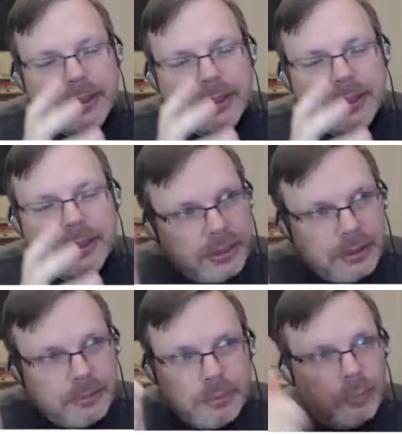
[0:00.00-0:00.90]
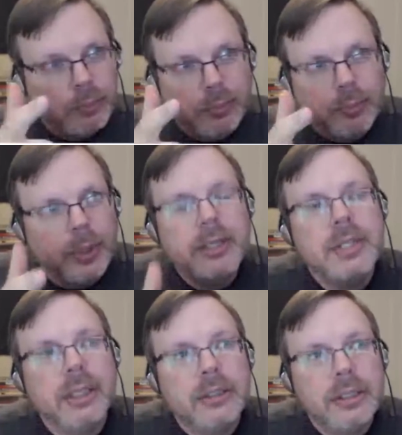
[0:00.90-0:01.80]
and
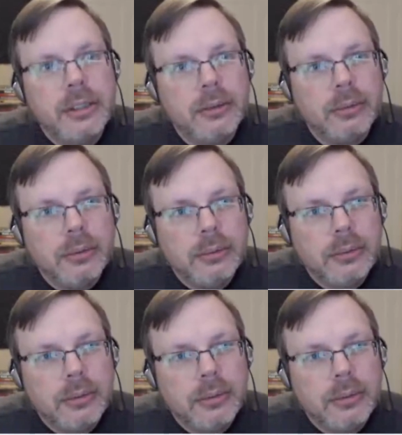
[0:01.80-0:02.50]
what do you tell it to do?